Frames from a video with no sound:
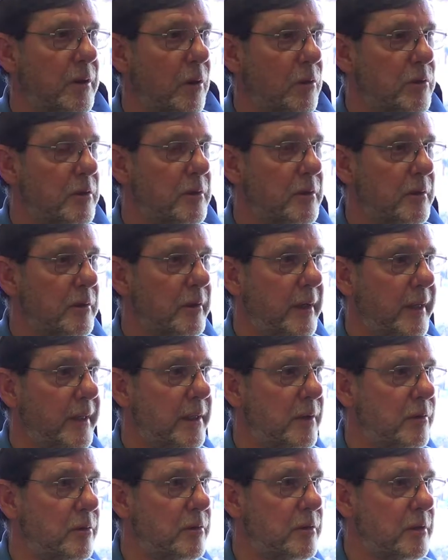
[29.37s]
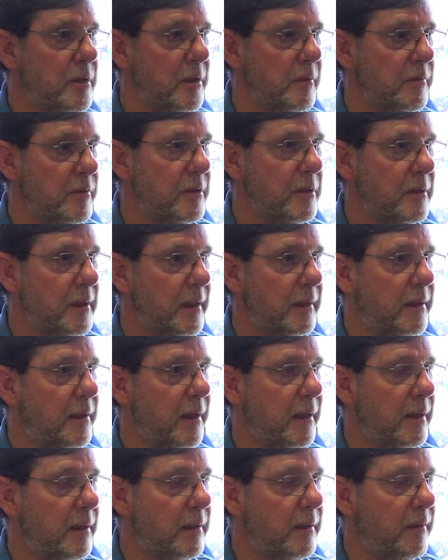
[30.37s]
coastal radio service that
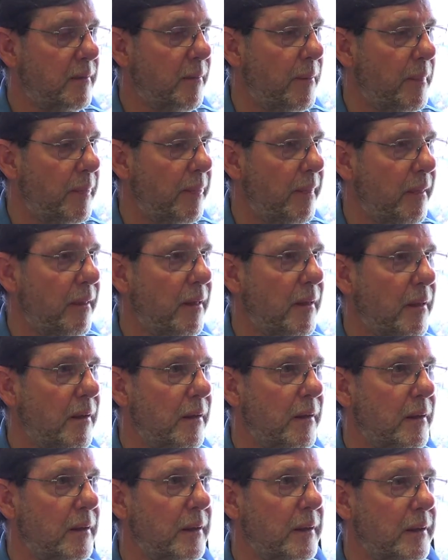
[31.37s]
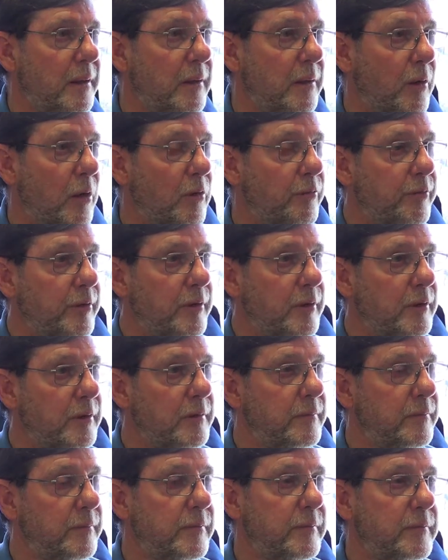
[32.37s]
they offer
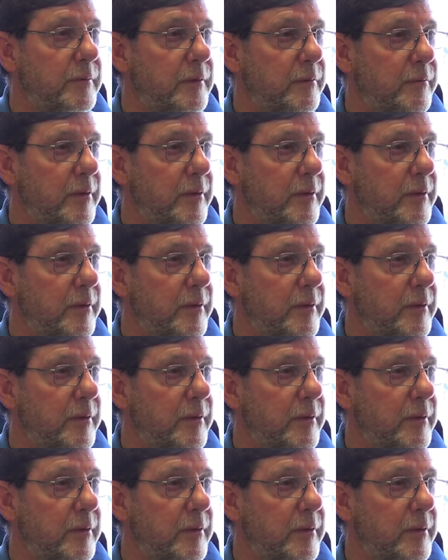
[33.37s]
the